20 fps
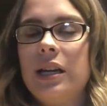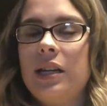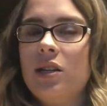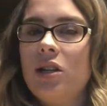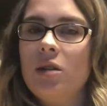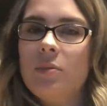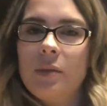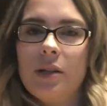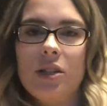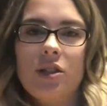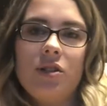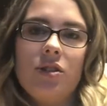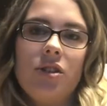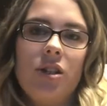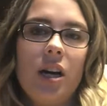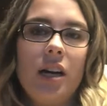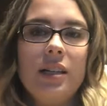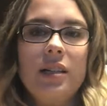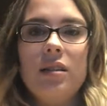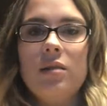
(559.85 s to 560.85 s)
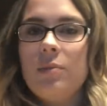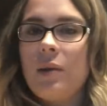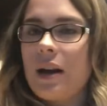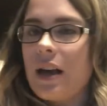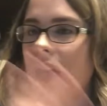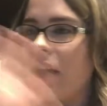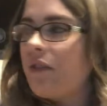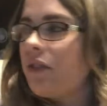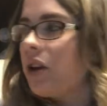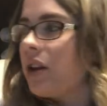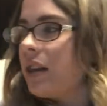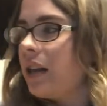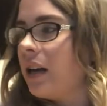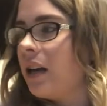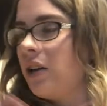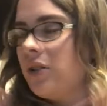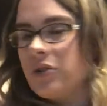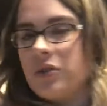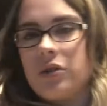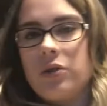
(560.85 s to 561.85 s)
and not be distracted by everything
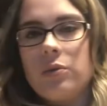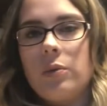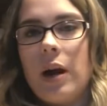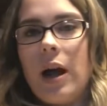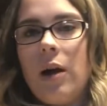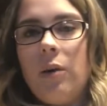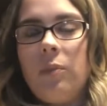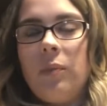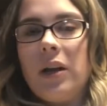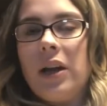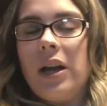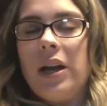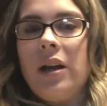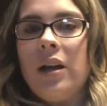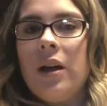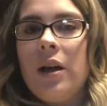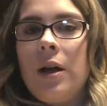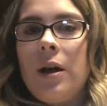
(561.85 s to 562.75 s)
else around me.